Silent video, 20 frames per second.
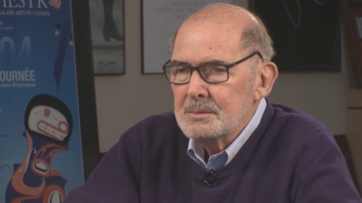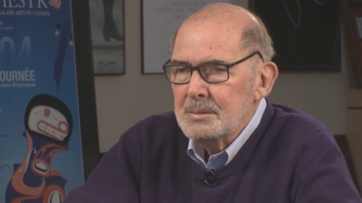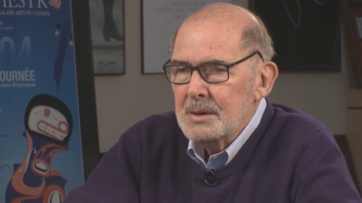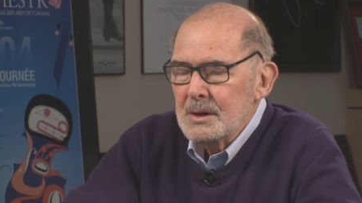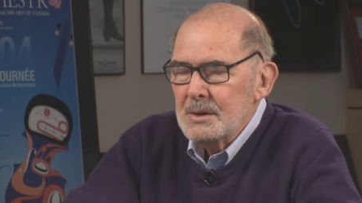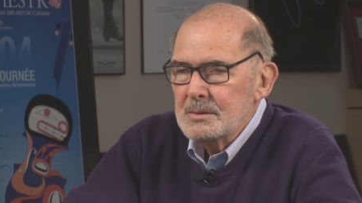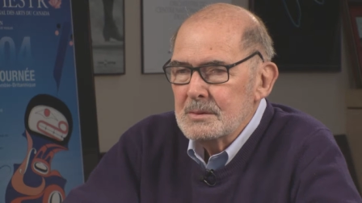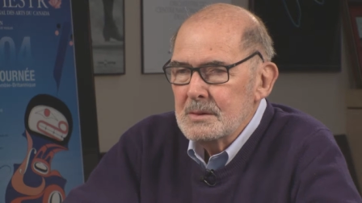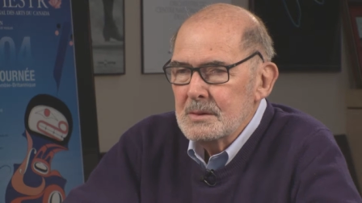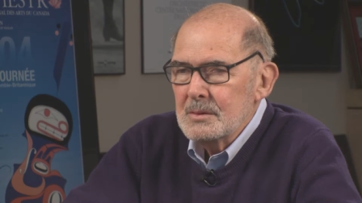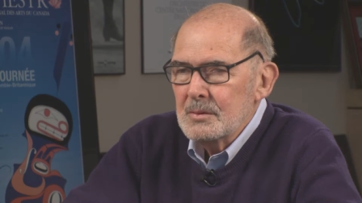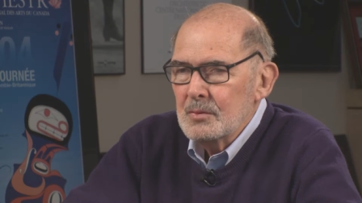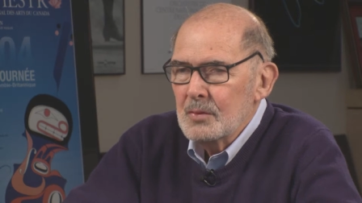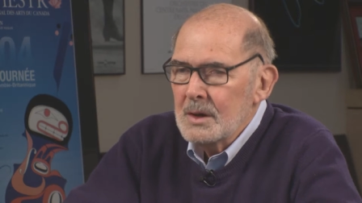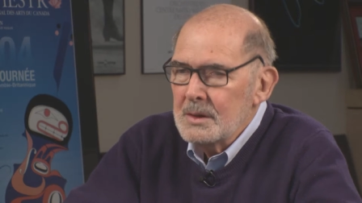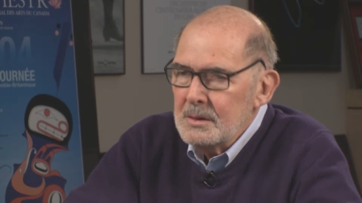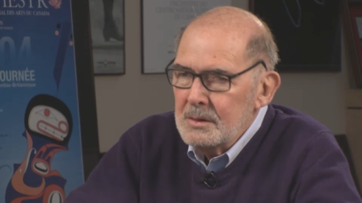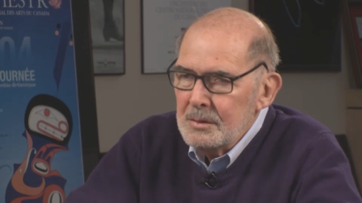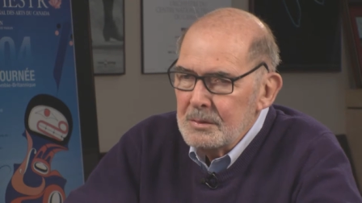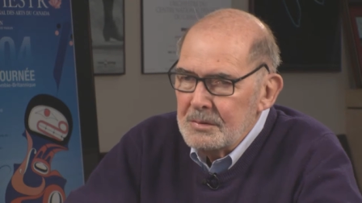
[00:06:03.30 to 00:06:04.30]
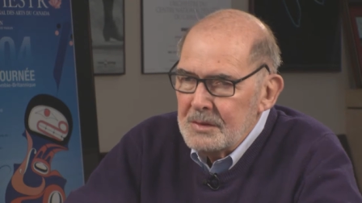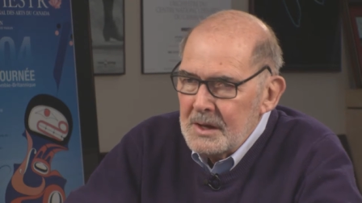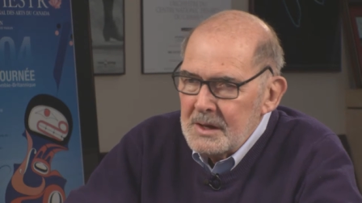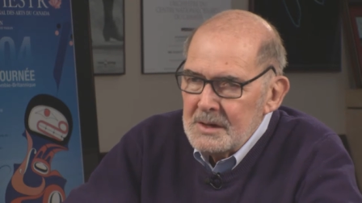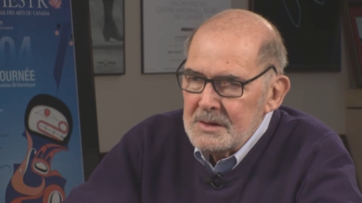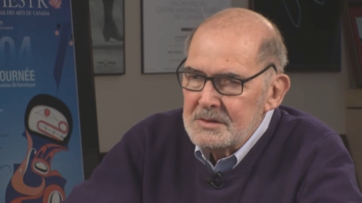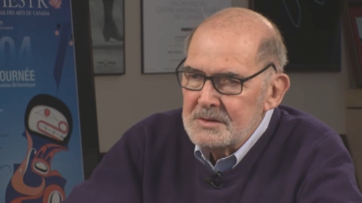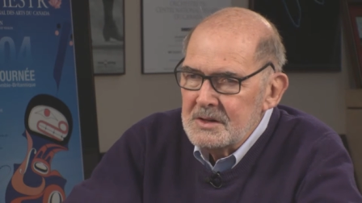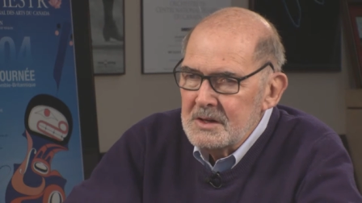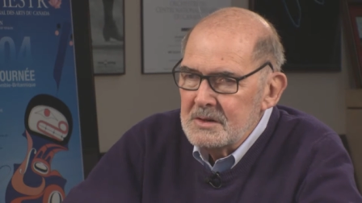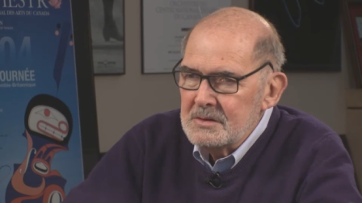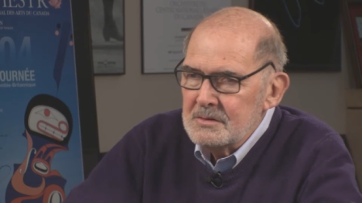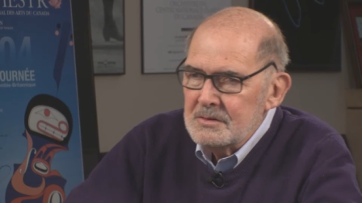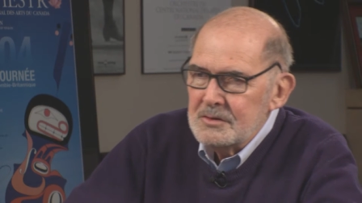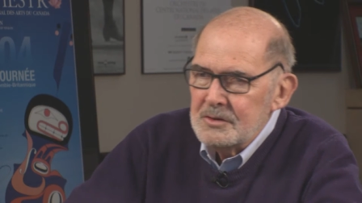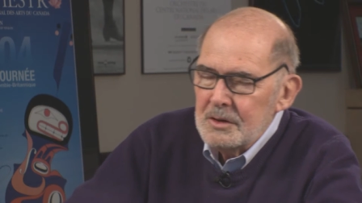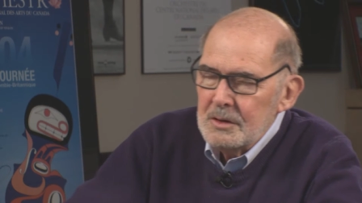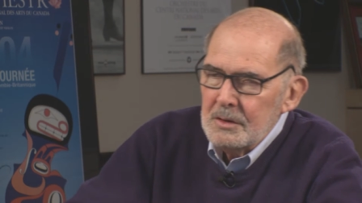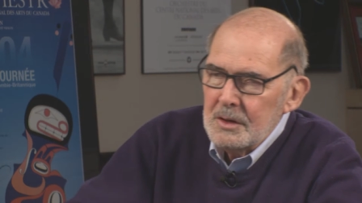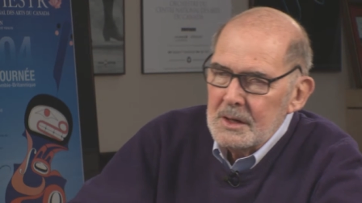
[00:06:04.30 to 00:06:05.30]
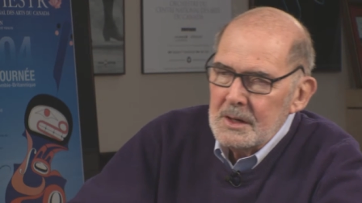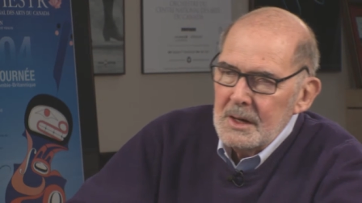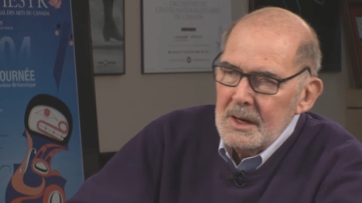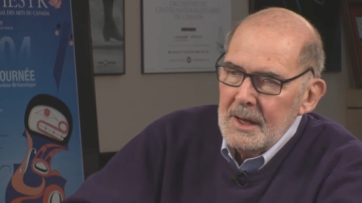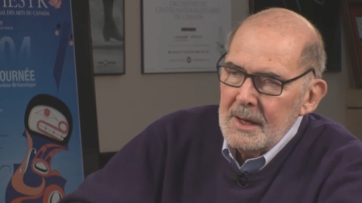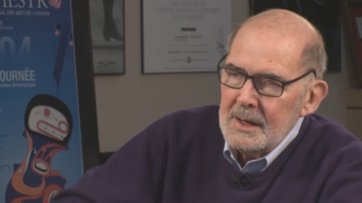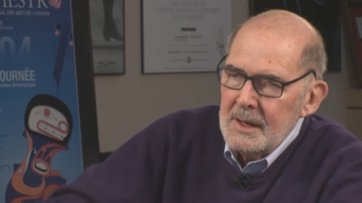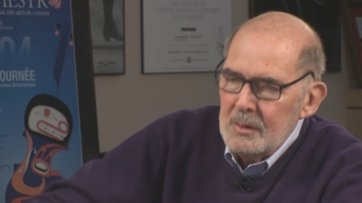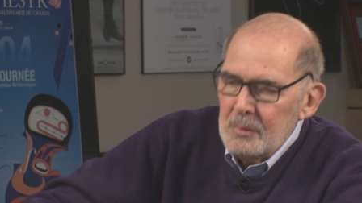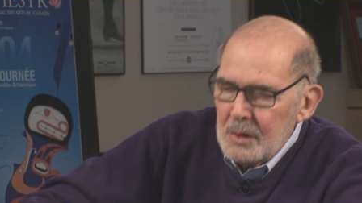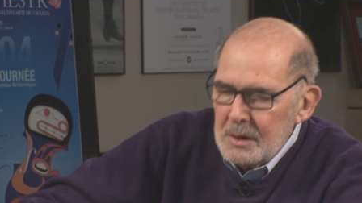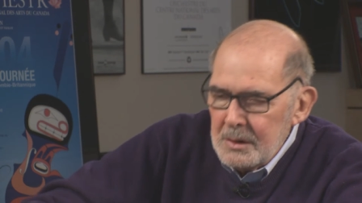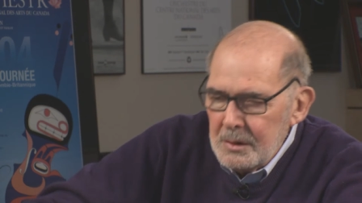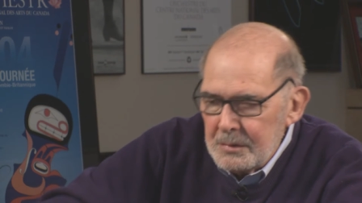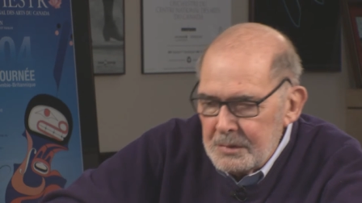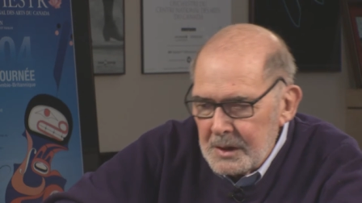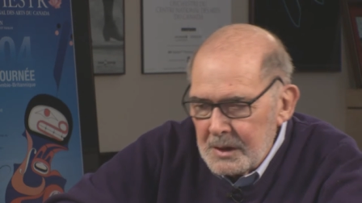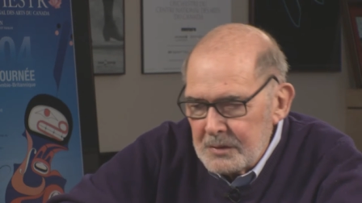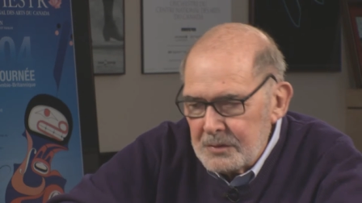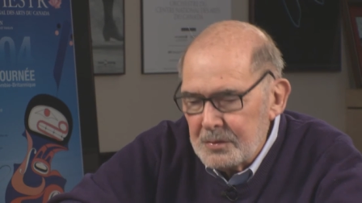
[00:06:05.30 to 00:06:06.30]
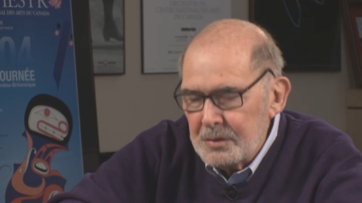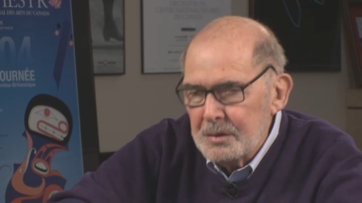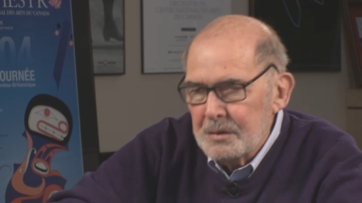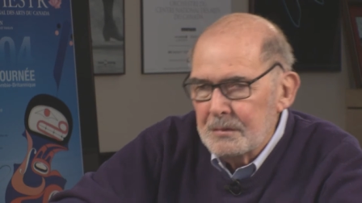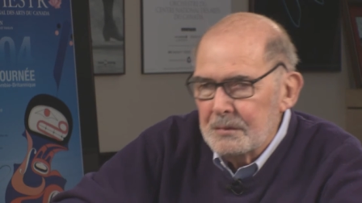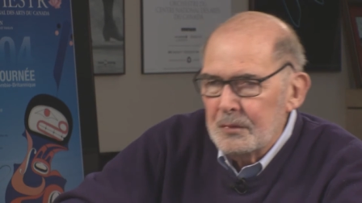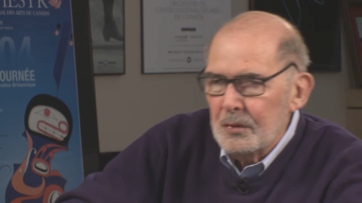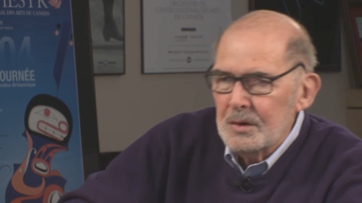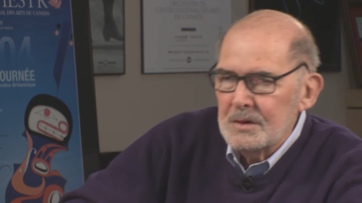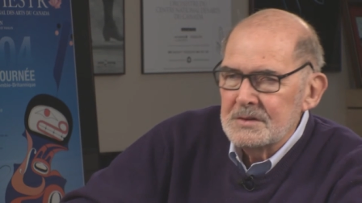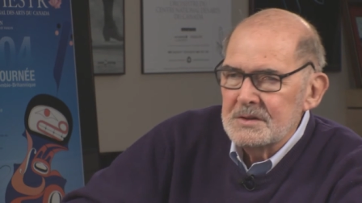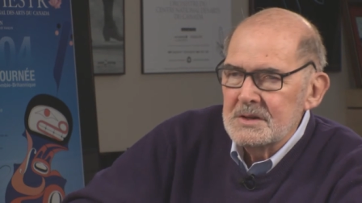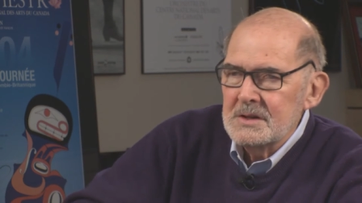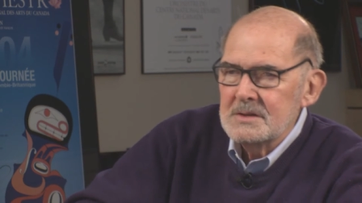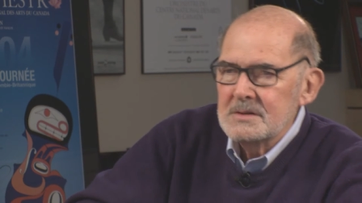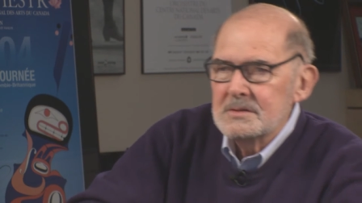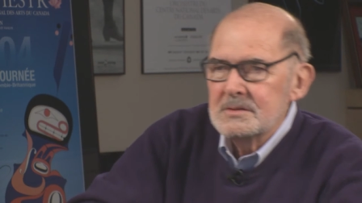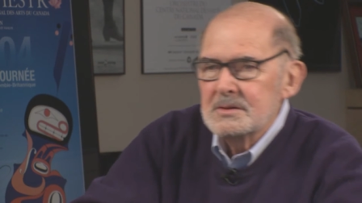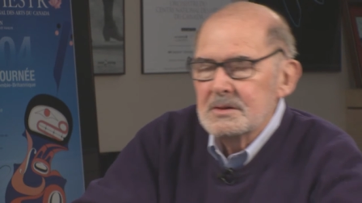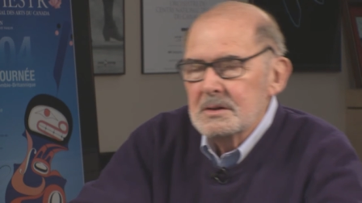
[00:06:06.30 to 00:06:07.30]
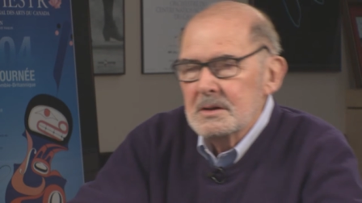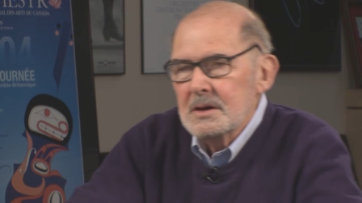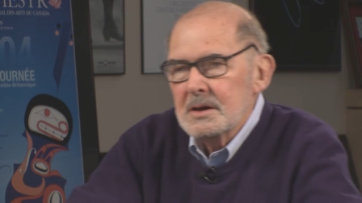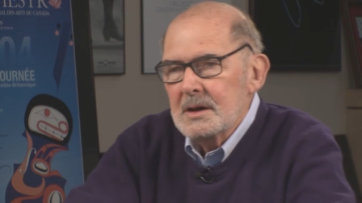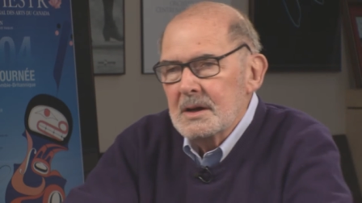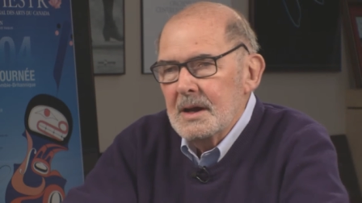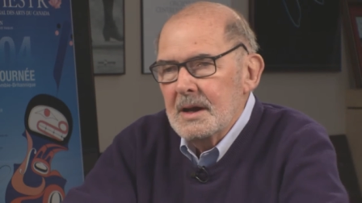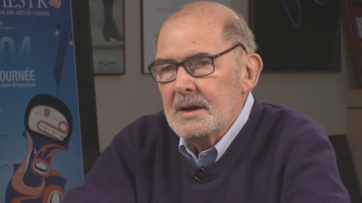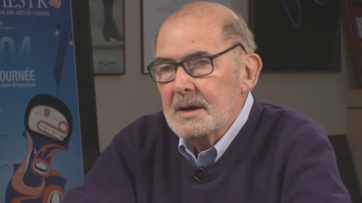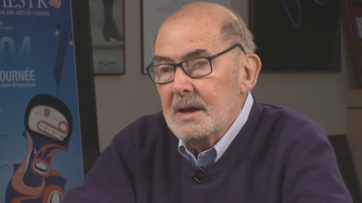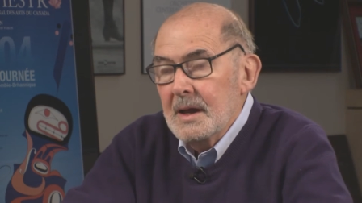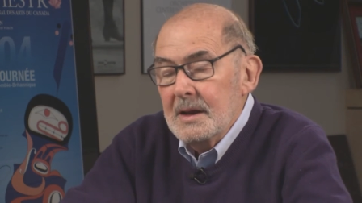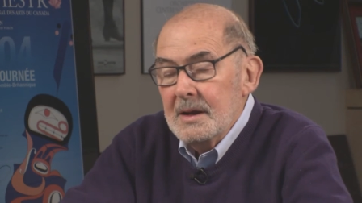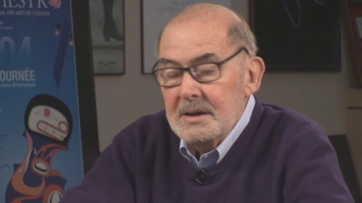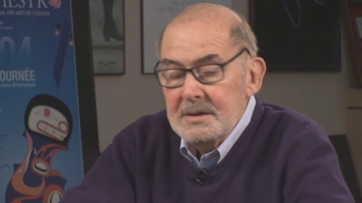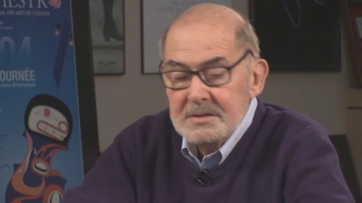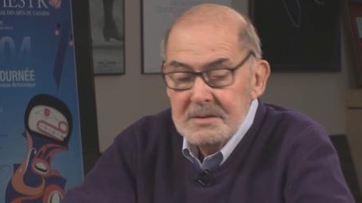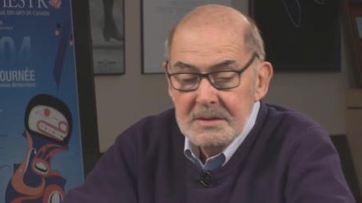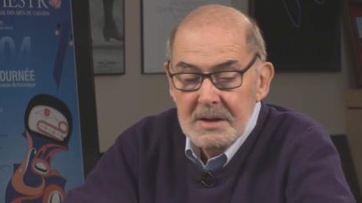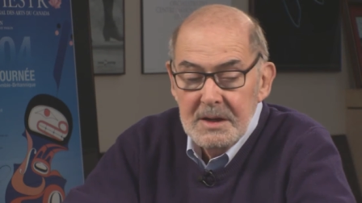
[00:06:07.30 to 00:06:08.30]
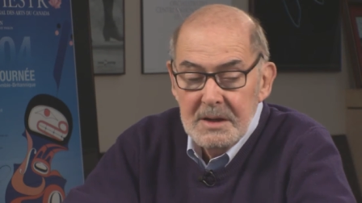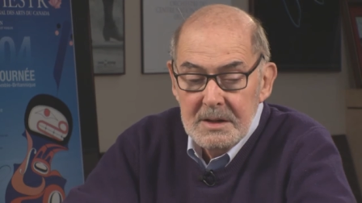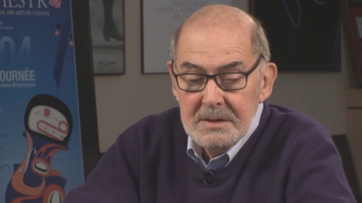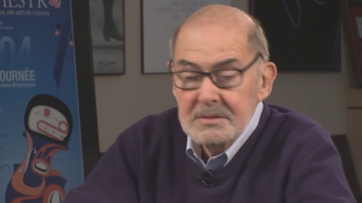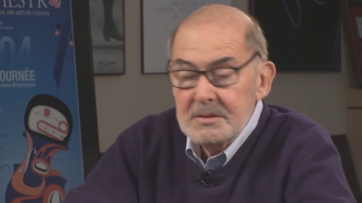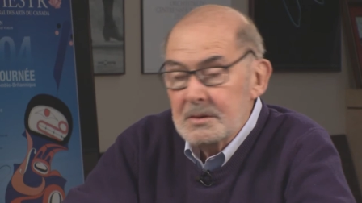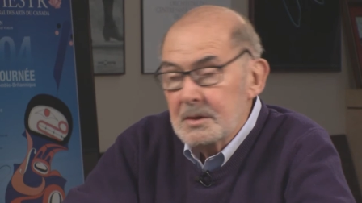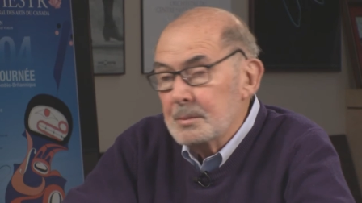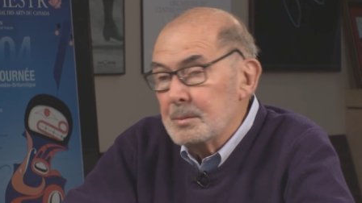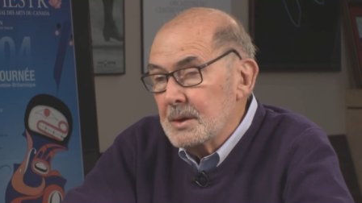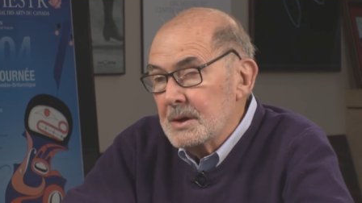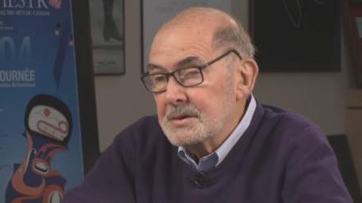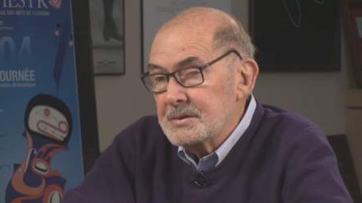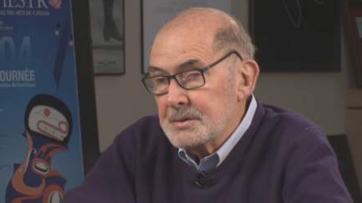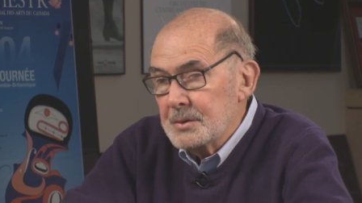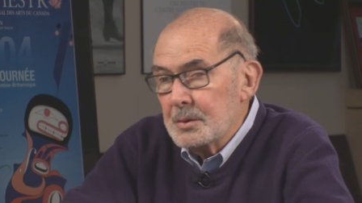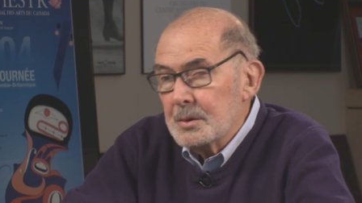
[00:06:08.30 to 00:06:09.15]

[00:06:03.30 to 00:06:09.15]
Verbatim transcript: about what you think a season should look like and what you think three or four seasons should look like, and it's and it's a good place to